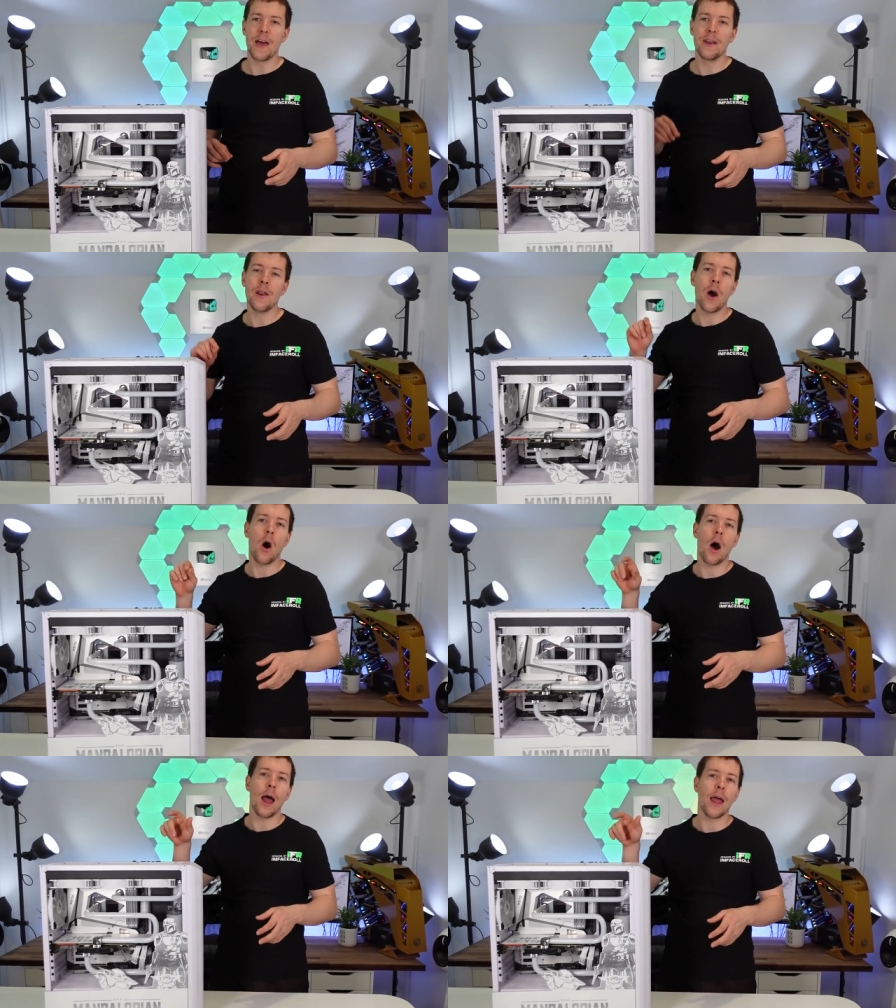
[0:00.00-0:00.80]
then
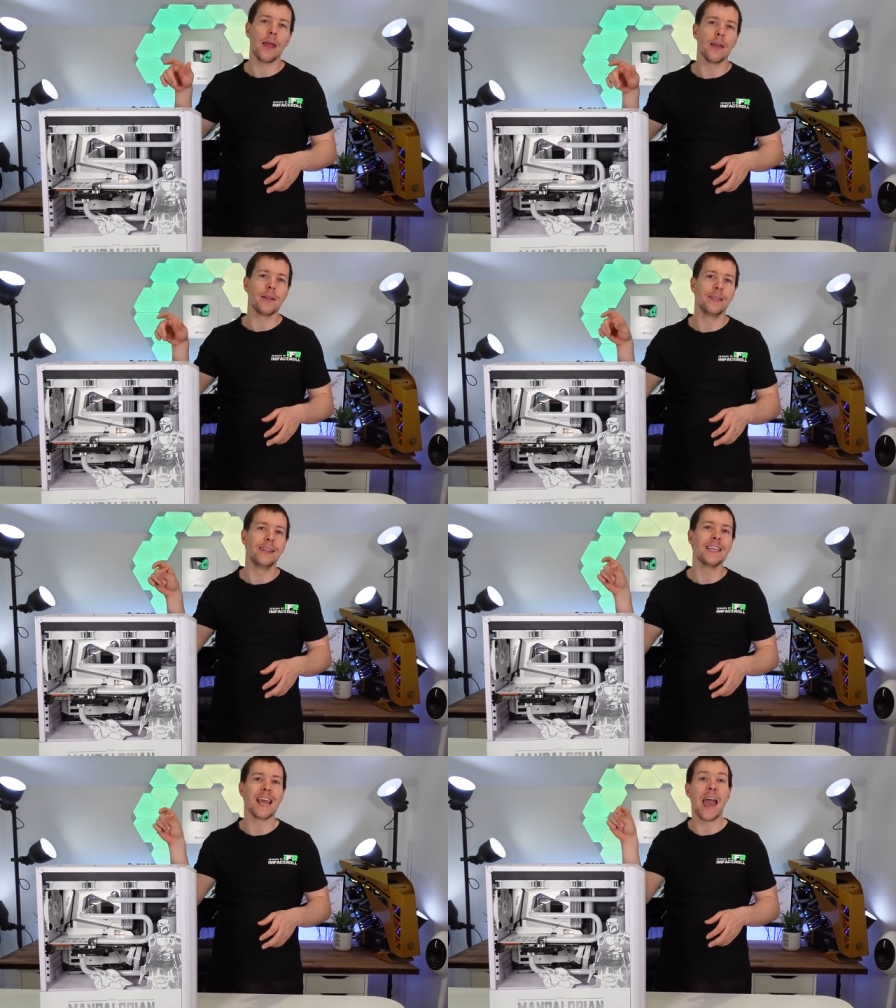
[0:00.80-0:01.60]
I
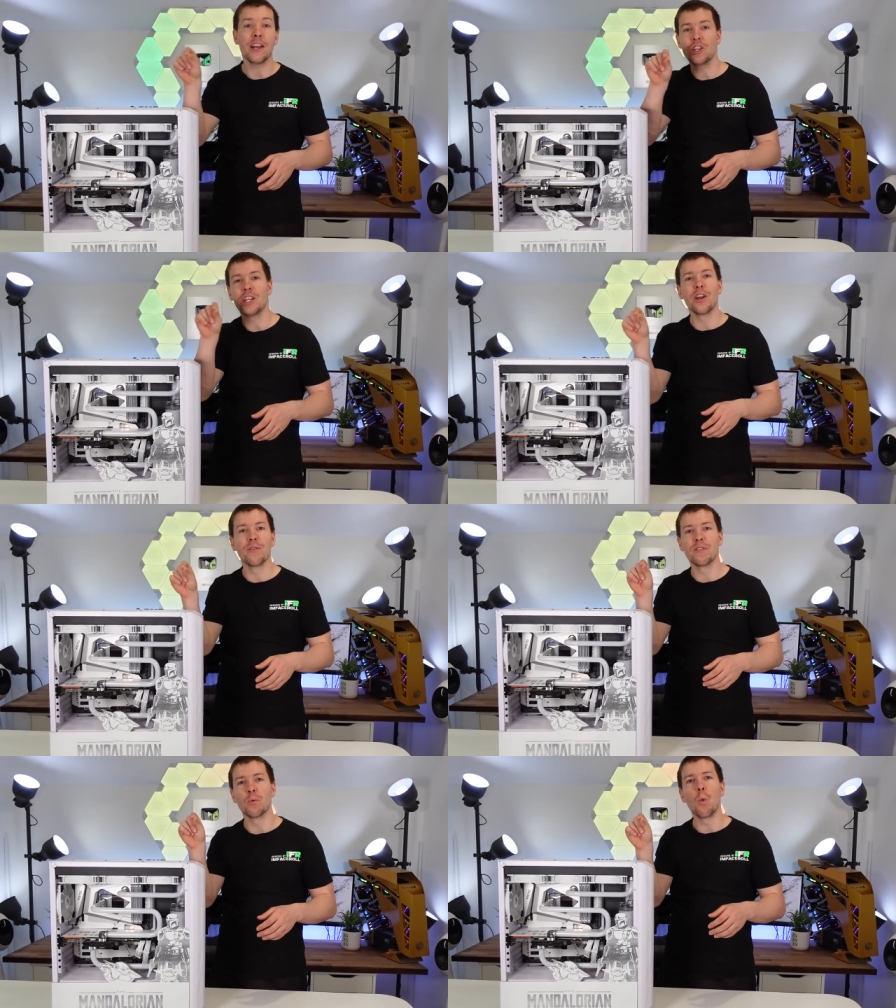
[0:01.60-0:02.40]
did the etching
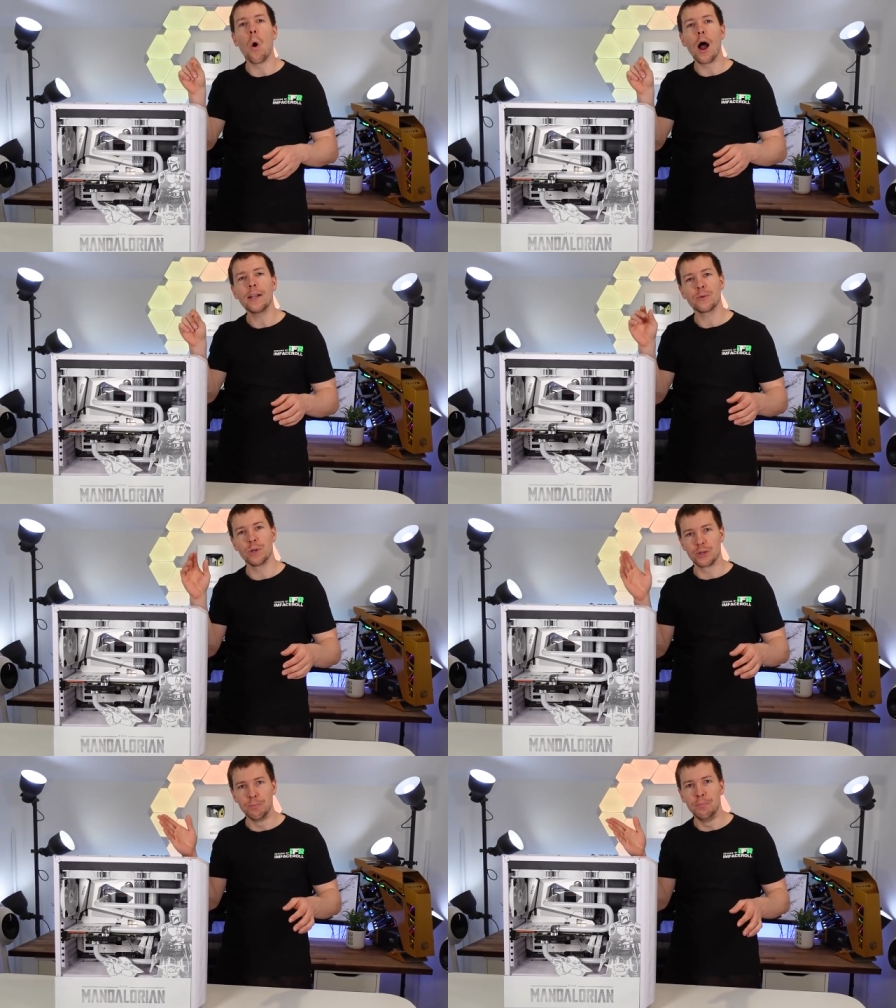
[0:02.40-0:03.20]
over the white,
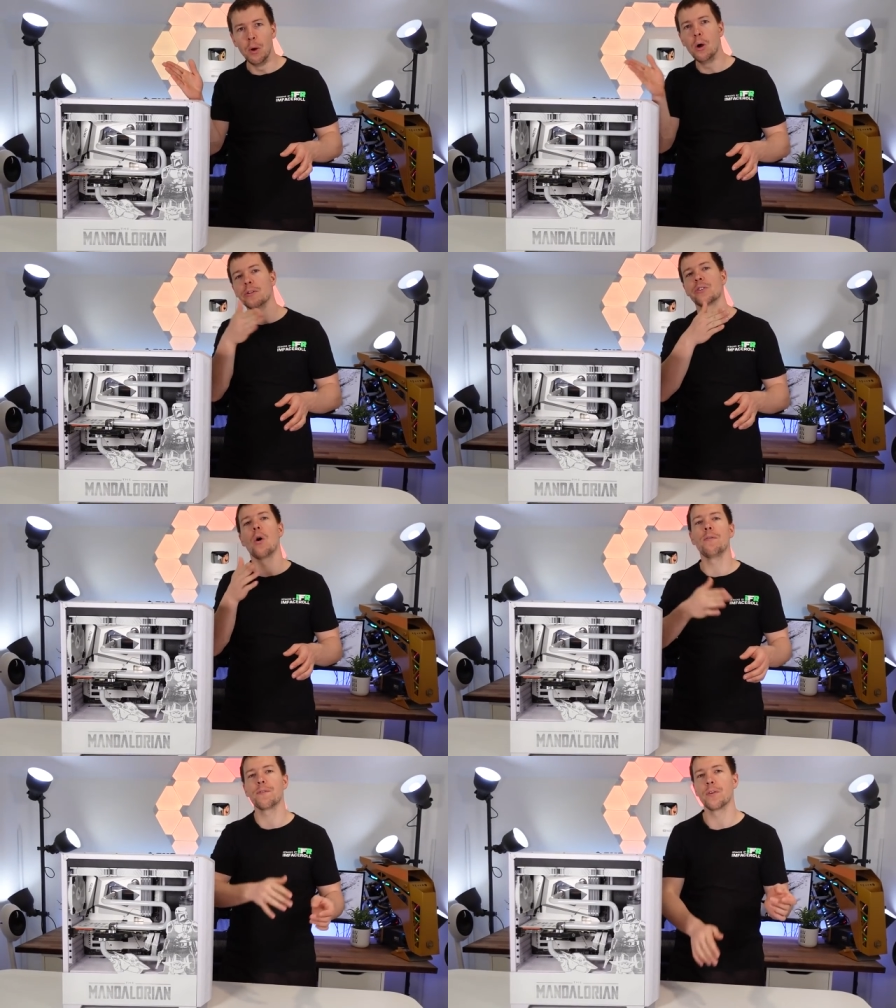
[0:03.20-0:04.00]
which burnt
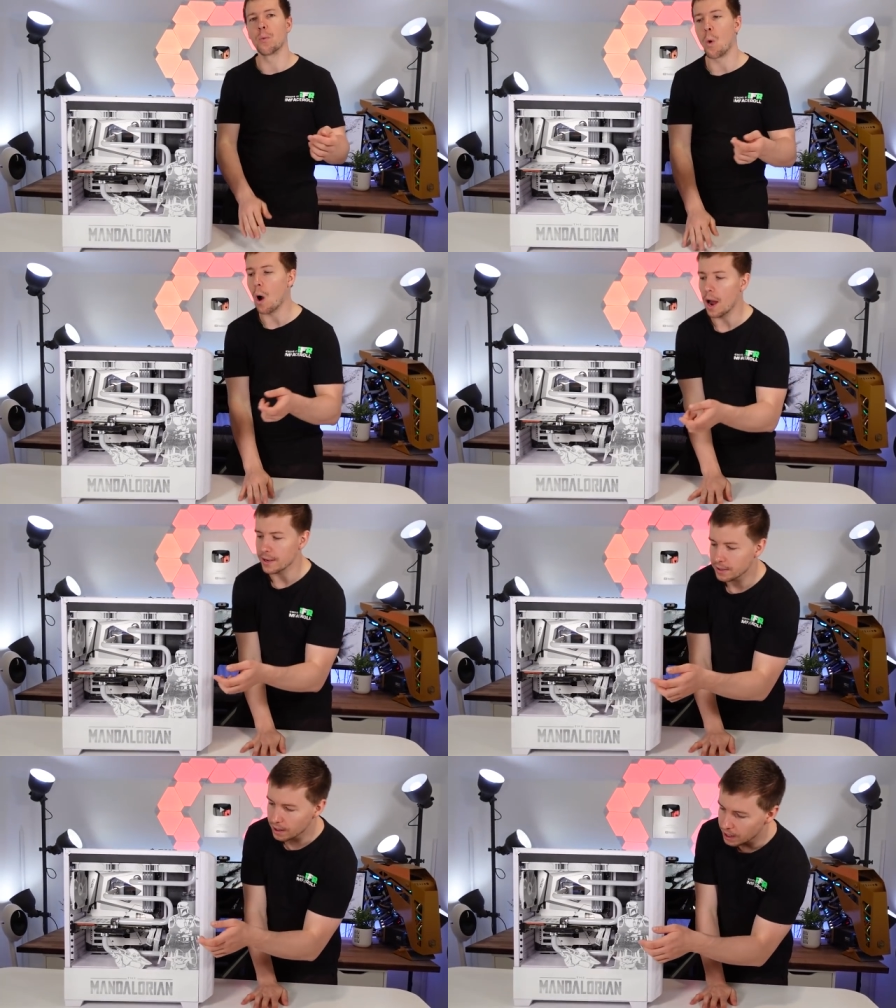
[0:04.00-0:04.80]
off the
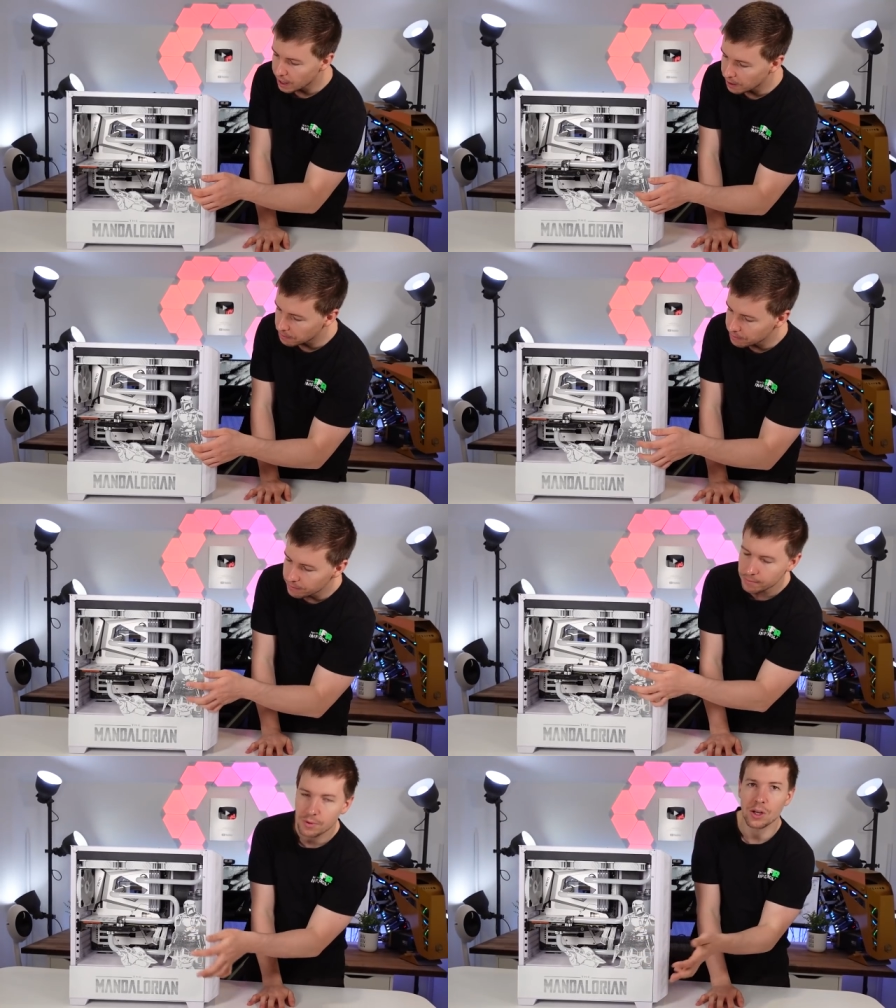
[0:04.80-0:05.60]
white um,
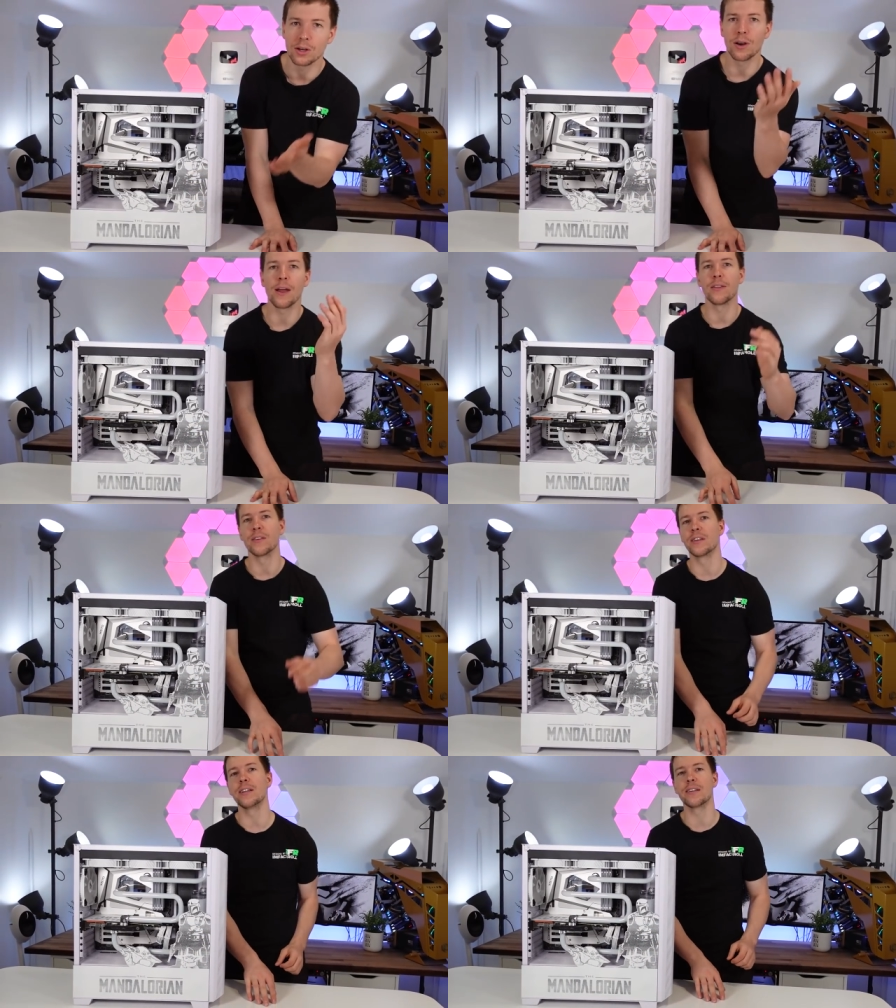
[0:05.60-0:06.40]
to create
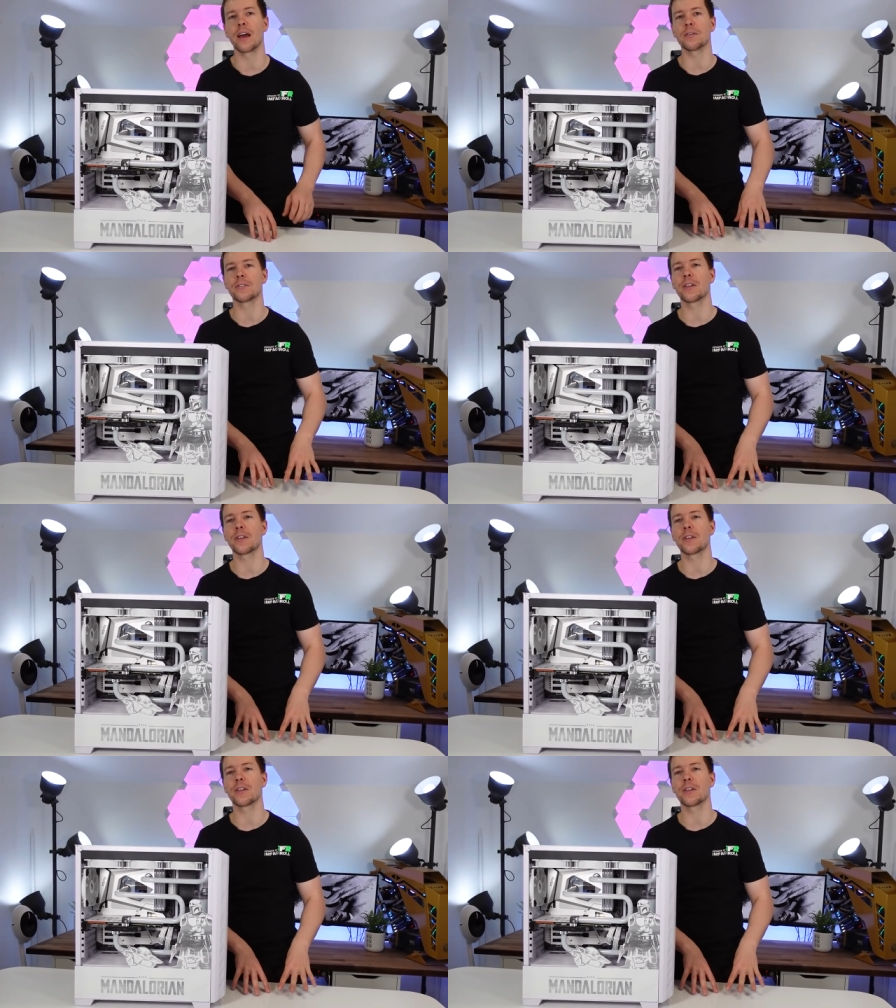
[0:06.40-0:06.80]
the details.